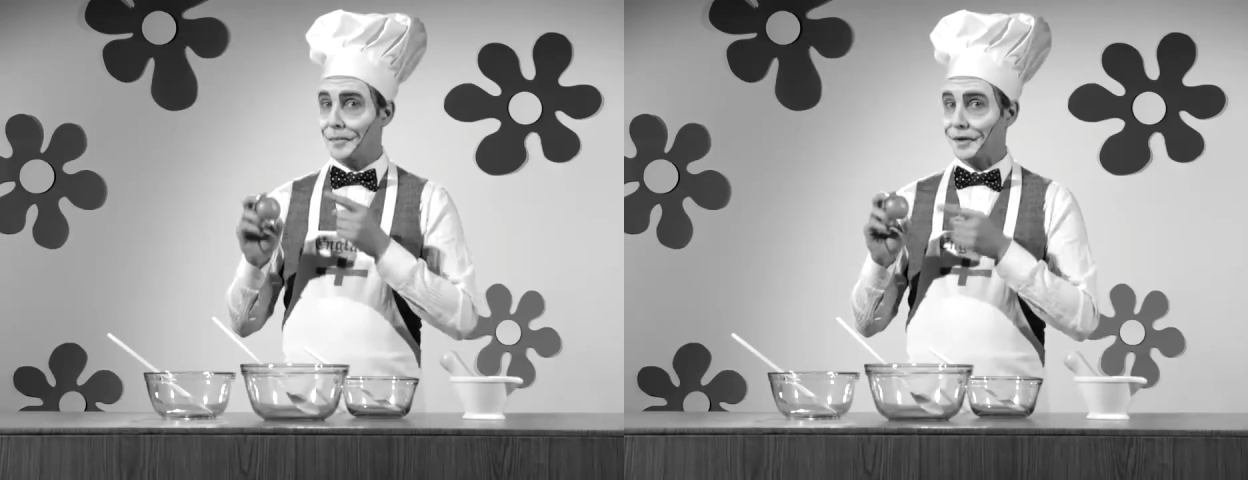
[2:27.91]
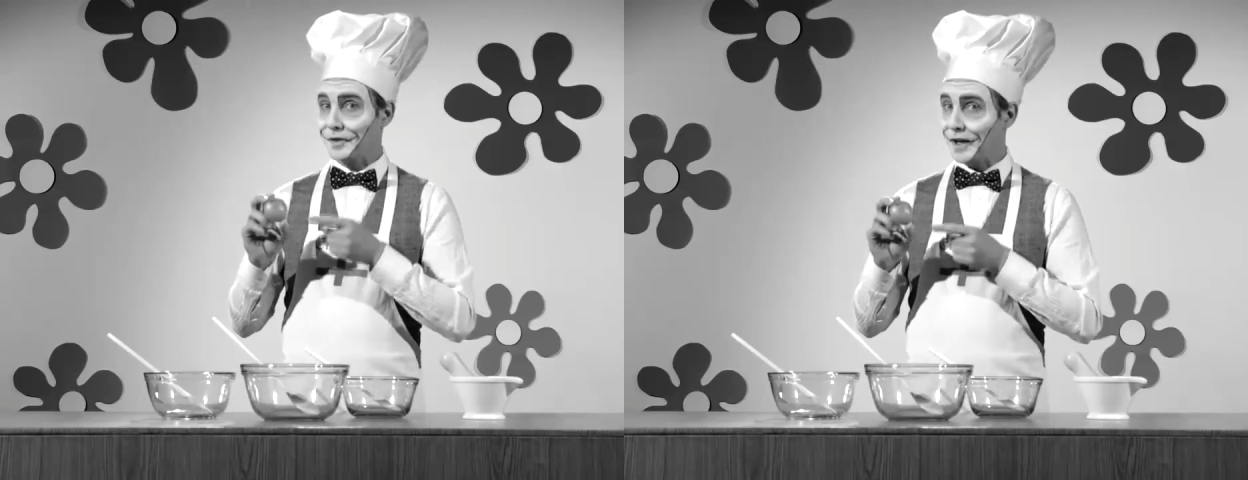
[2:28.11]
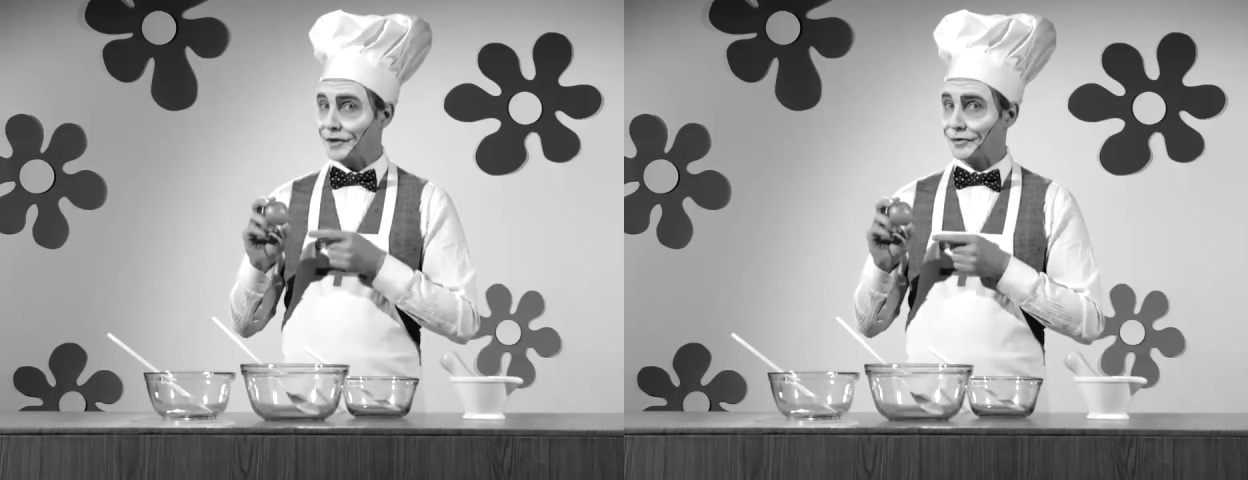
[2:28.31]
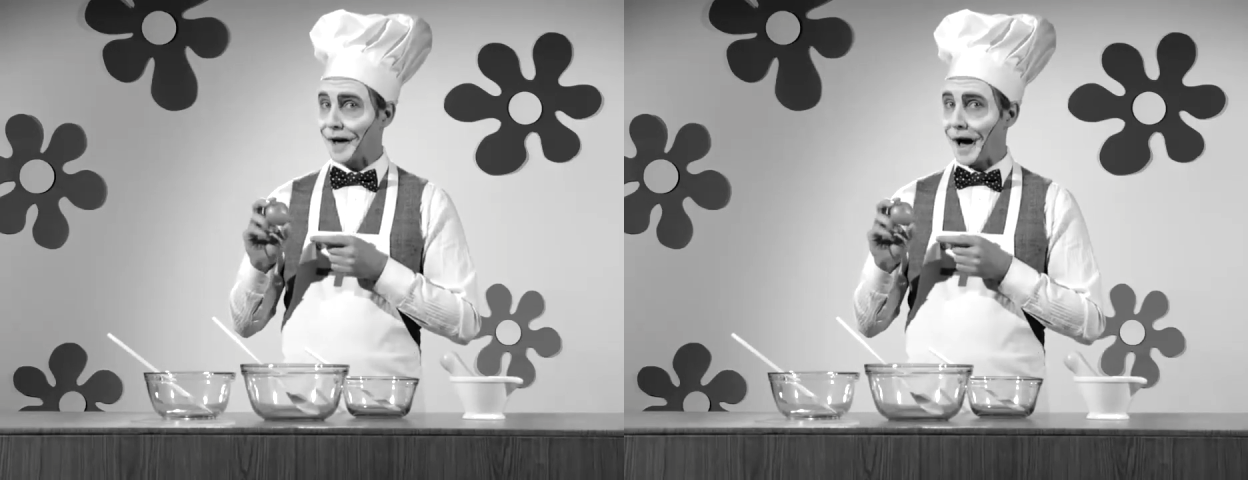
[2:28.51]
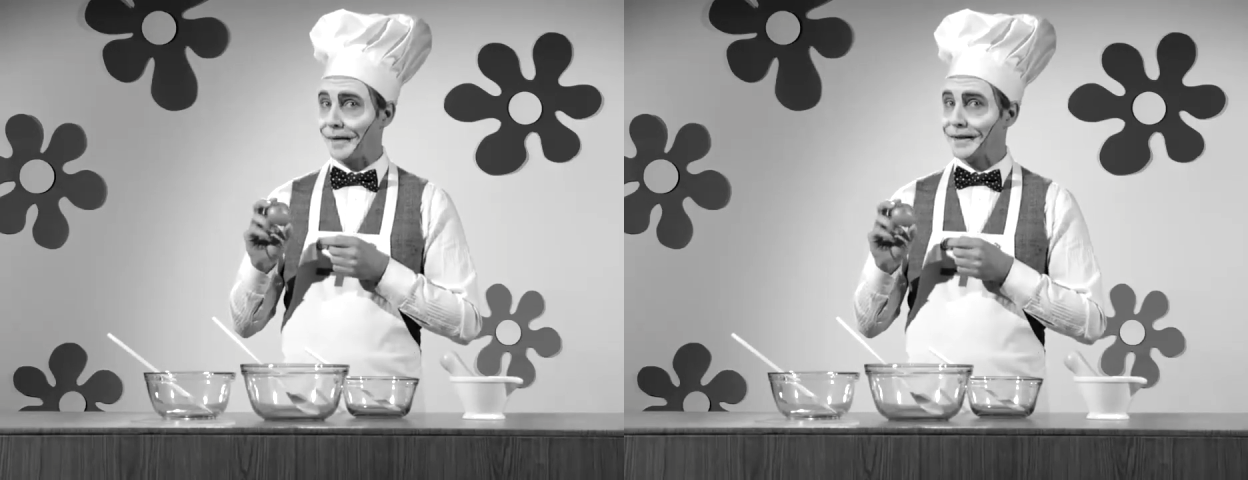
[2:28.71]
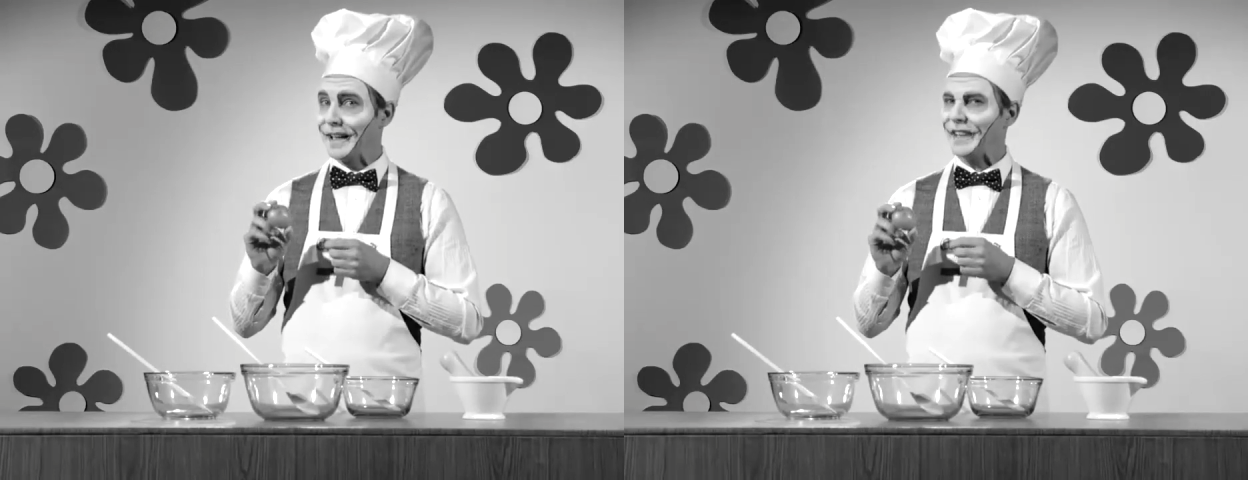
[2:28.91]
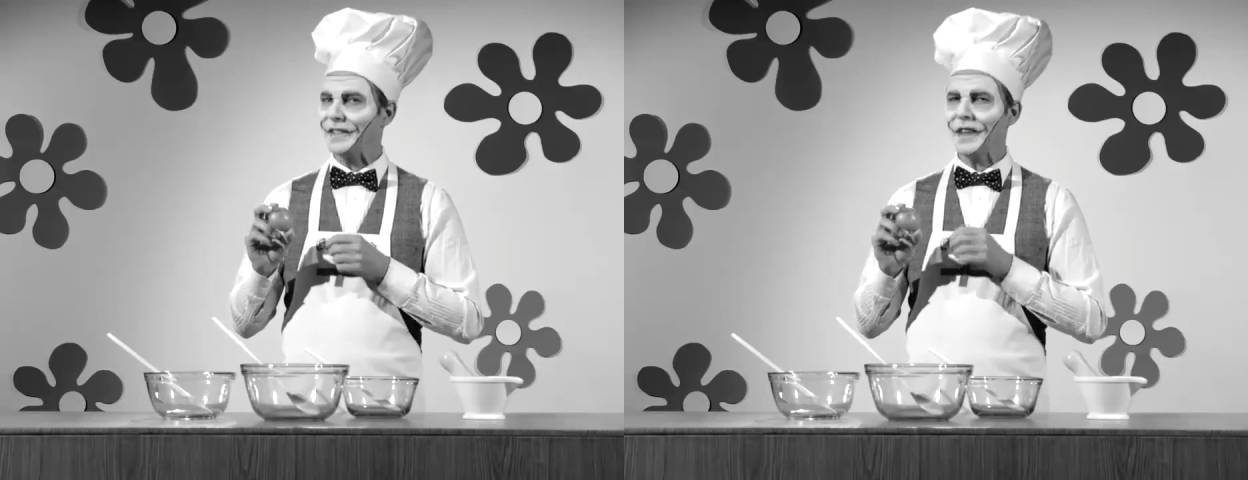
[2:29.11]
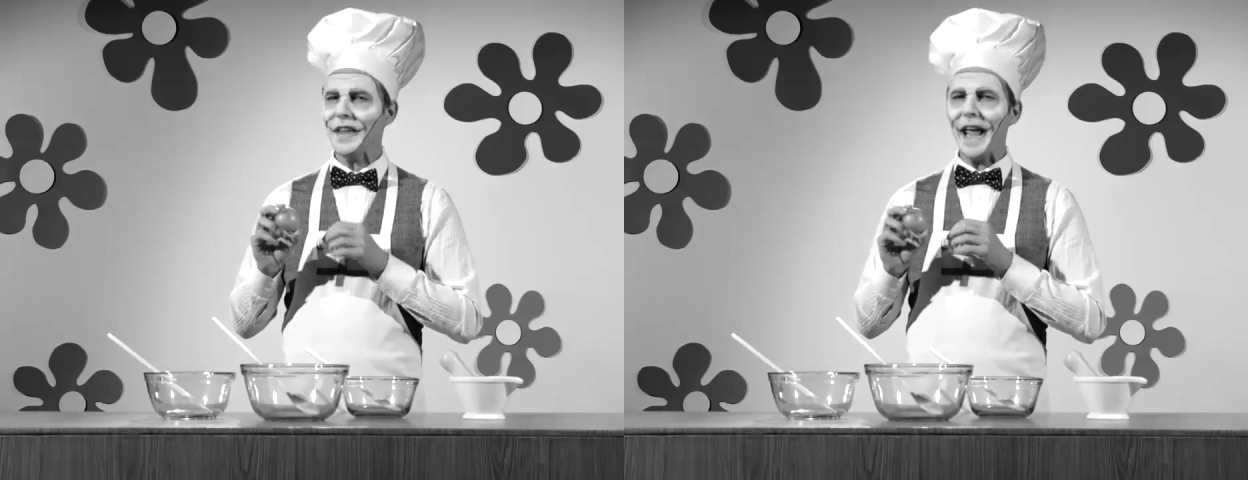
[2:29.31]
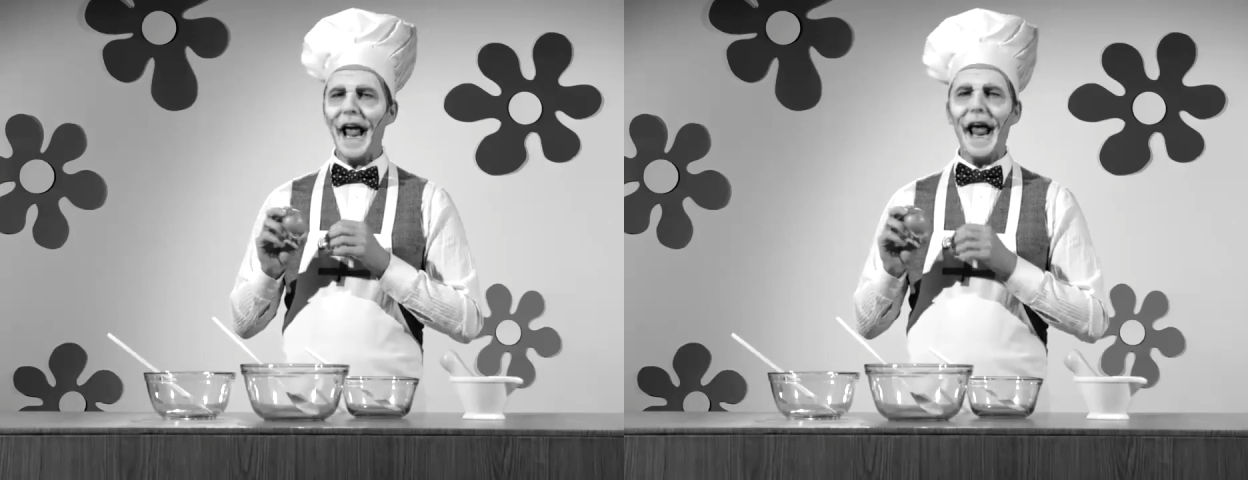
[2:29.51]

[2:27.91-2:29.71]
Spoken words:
potato flour is another